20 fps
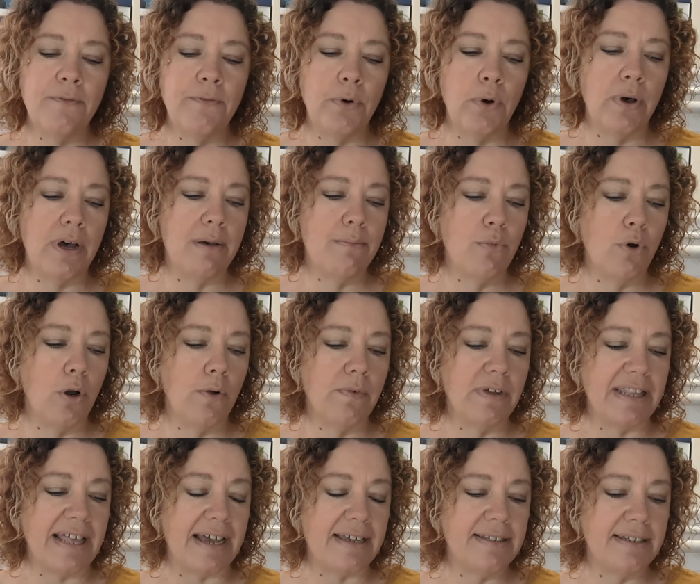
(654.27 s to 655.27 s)
For a more
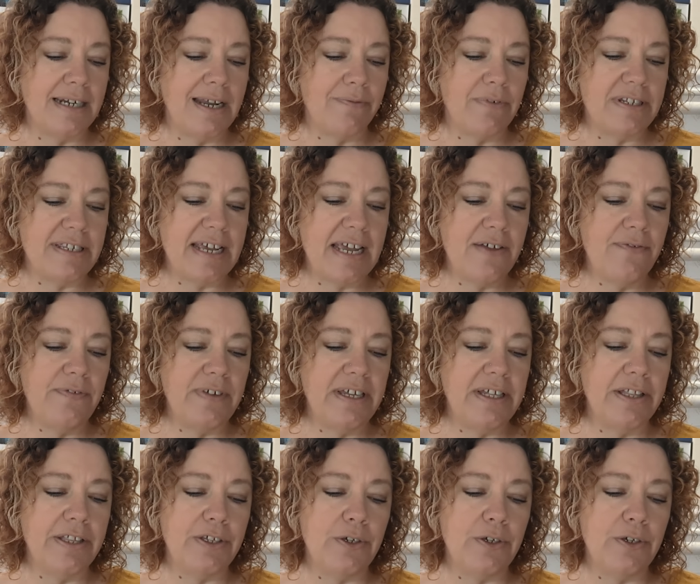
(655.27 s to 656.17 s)
relaxed and everyday feel,